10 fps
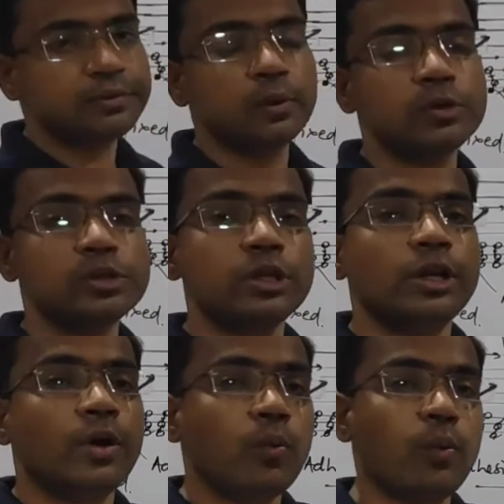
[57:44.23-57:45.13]
force,
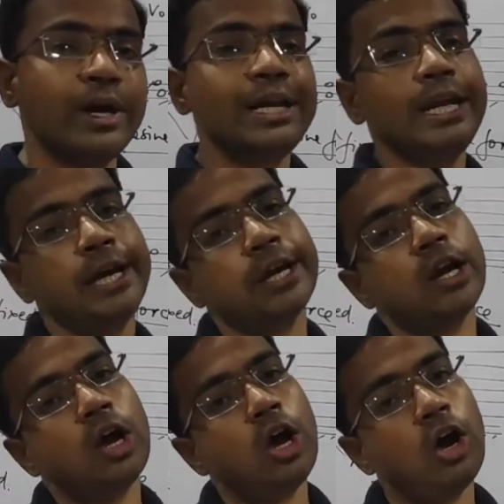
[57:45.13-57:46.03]
one
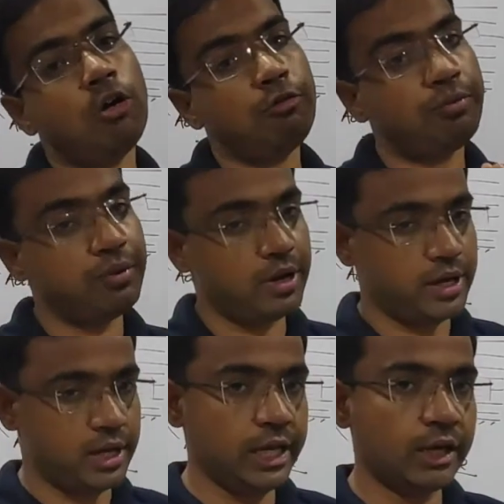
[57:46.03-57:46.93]
layer of
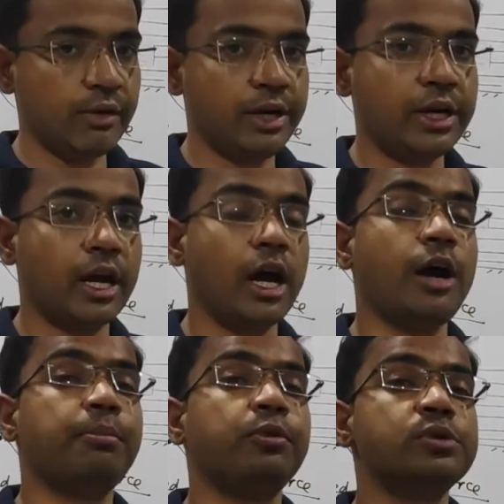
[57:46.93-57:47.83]
liquid
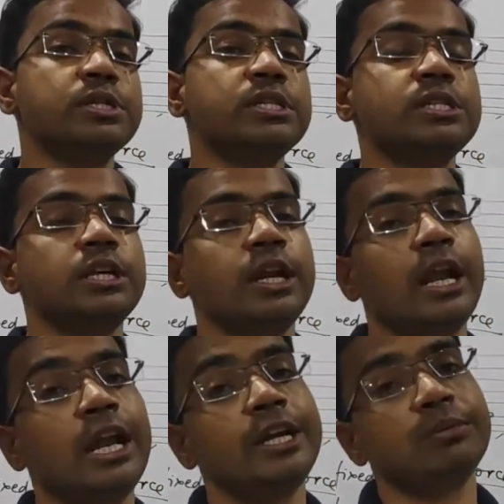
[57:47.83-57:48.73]
opposes the
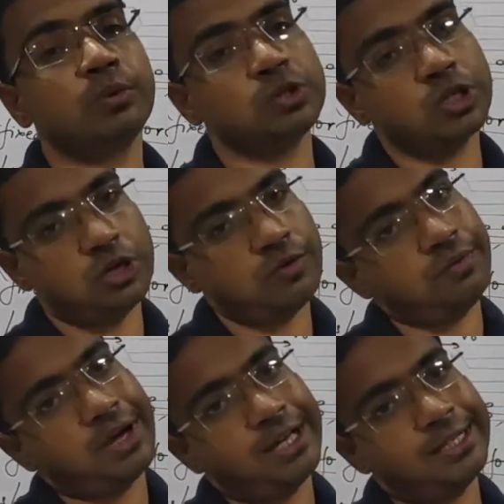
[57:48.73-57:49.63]
relative motion of
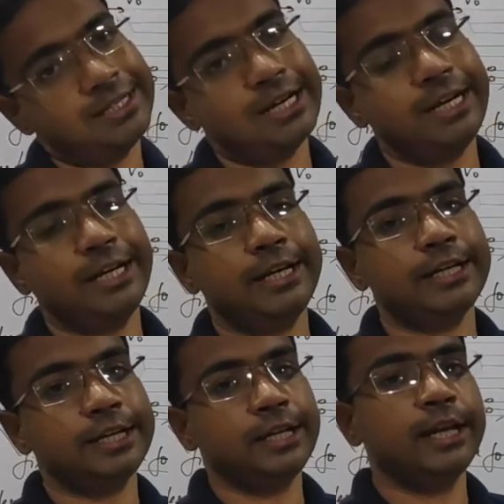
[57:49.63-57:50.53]
another layer,
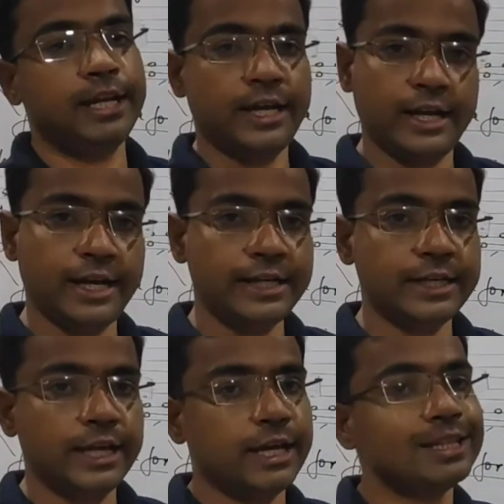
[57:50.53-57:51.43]

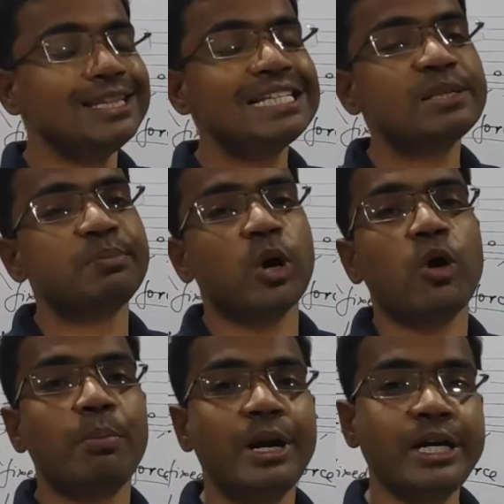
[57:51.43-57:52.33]
right? This
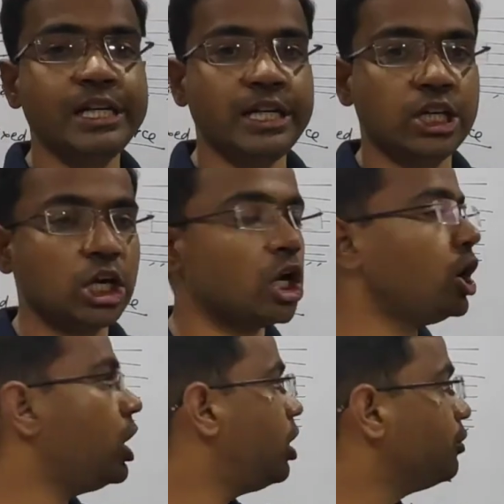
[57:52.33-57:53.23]
property
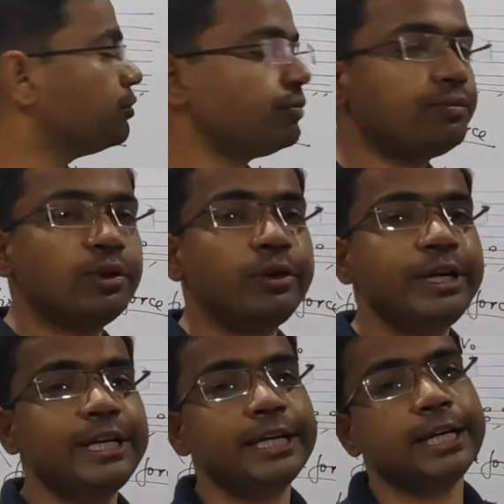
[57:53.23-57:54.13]
of
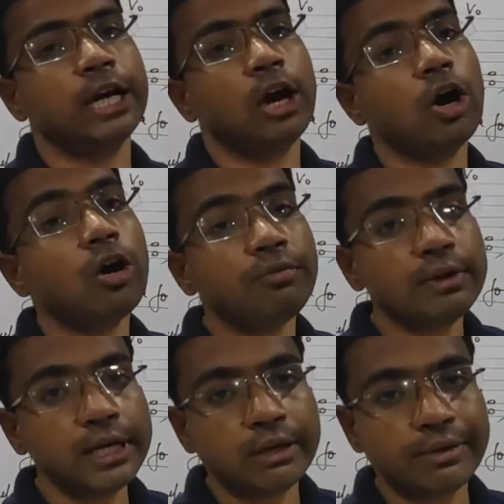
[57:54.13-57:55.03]
fluid, of
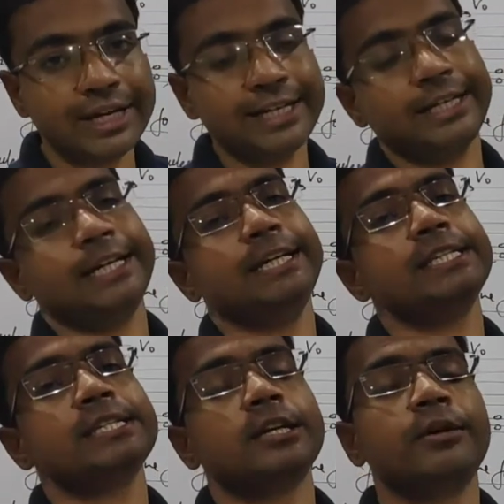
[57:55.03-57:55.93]
liquid,
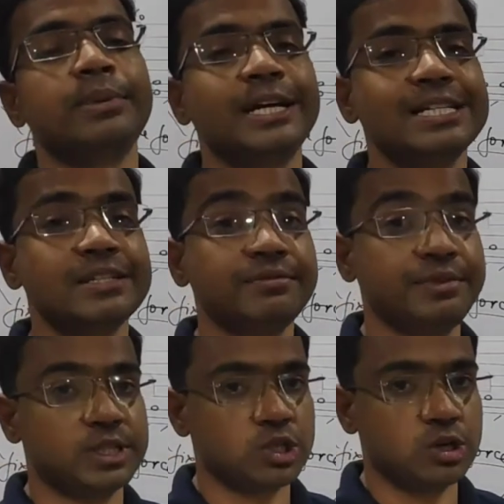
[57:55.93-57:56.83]
is termed as
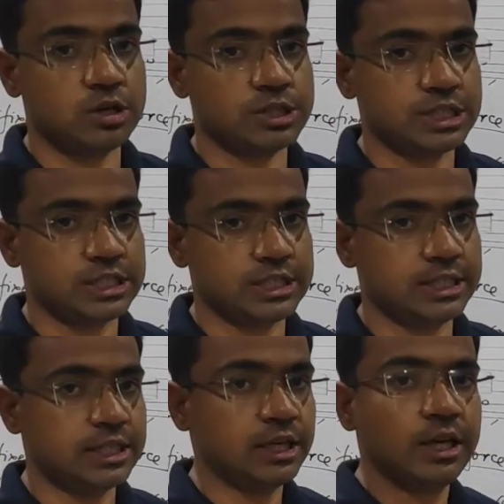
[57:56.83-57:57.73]
viscosity.
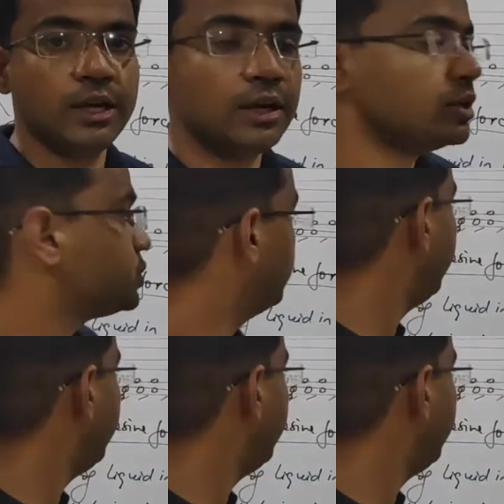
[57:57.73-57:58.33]
So